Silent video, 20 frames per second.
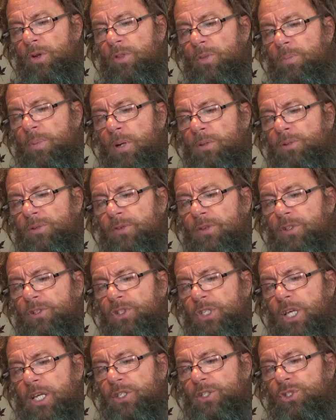of the bones of
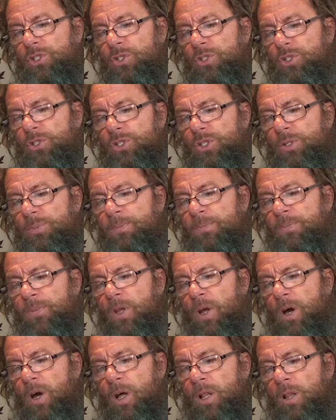contentions
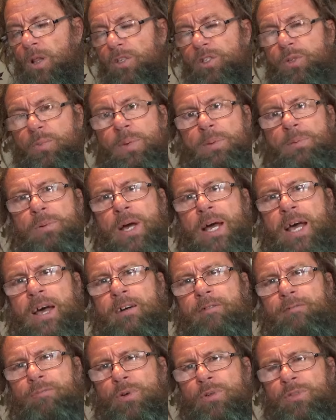uh, lots of people
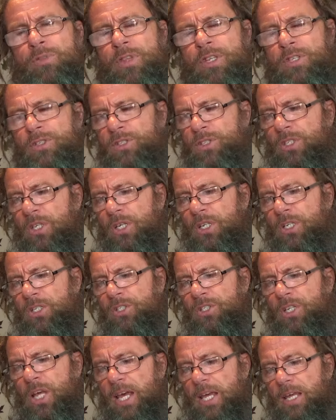have with this
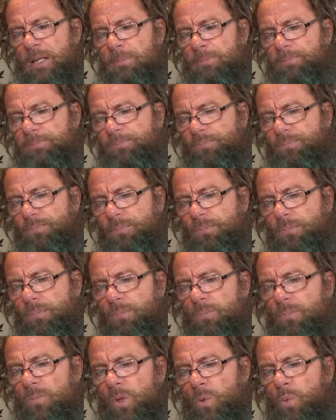saying,
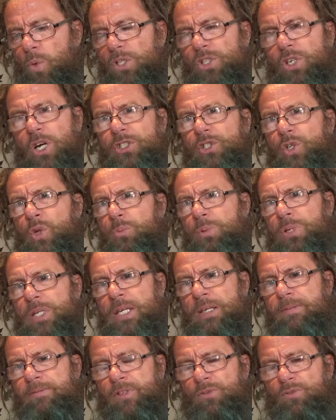which I do
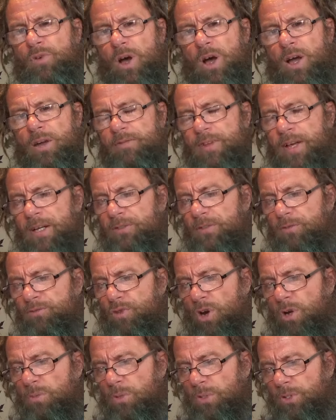believe derived out of
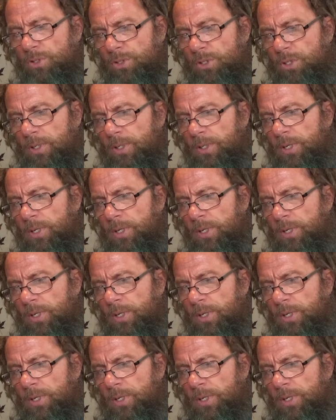Romans.